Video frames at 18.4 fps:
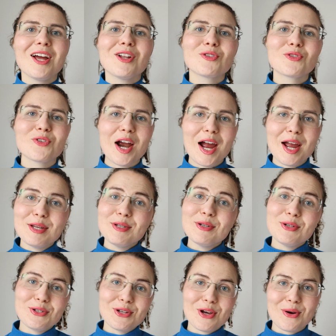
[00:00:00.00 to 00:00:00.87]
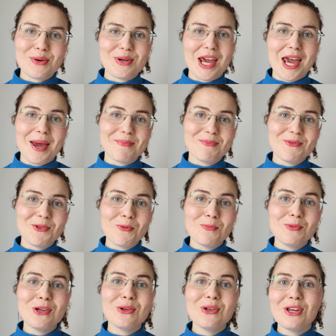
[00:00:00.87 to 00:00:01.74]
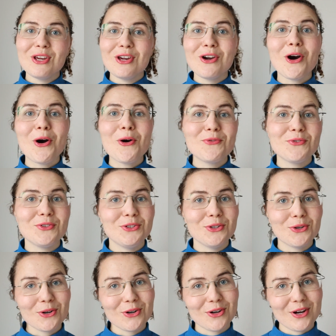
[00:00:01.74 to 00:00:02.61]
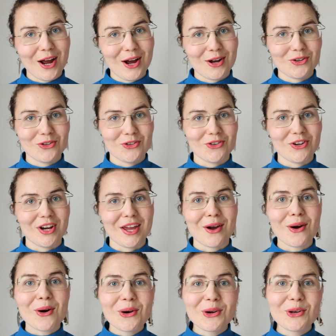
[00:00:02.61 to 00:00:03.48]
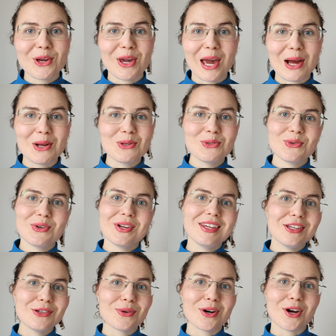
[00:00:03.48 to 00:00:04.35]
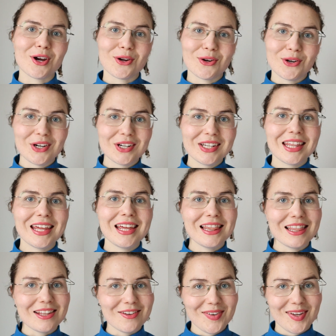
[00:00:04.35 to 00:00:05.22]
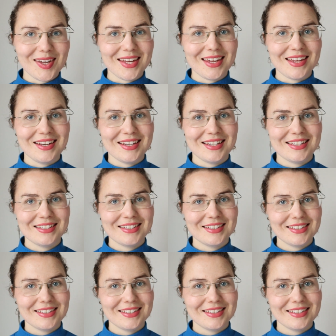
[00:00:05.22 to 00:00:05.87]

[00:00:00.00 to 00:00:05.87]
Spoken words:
Try to show them the beauty of your country or the country you are currently living in.